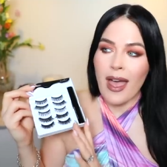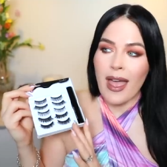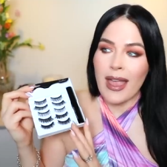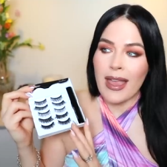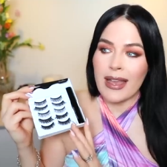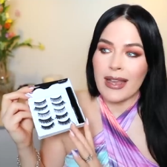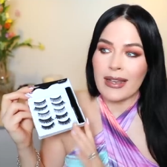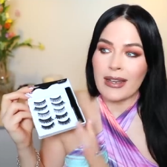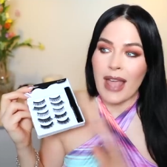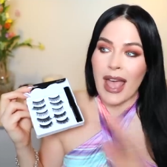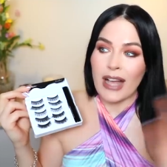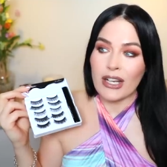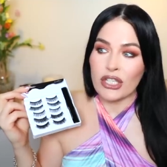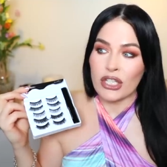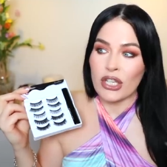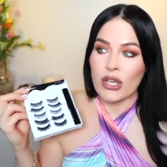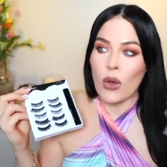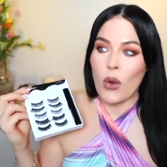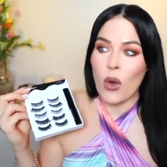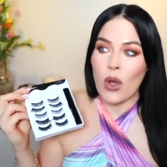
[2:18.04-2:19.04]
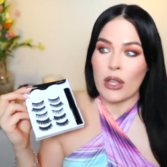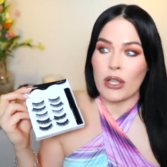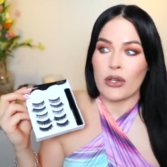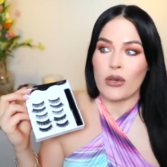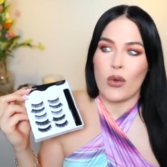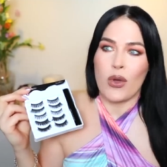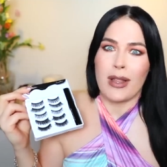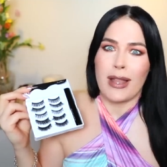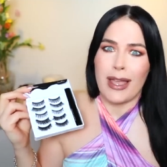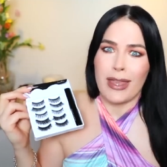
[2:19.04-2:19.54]
and actually all in
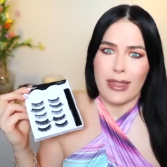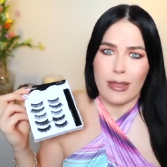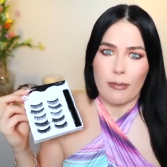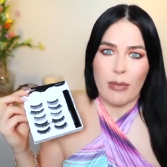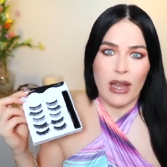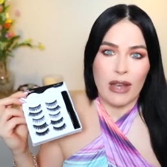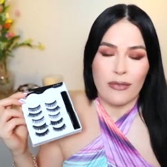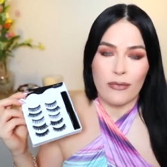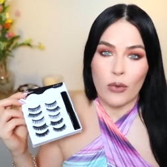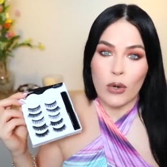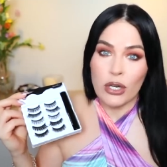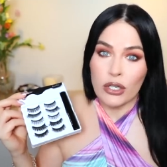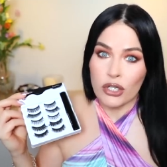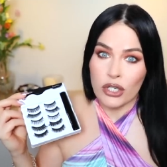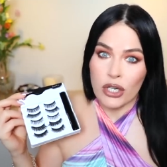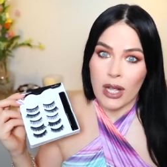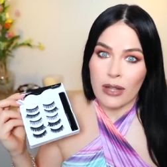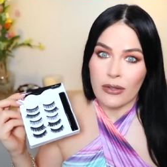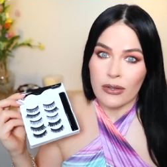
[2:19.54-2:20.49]
all I paid $400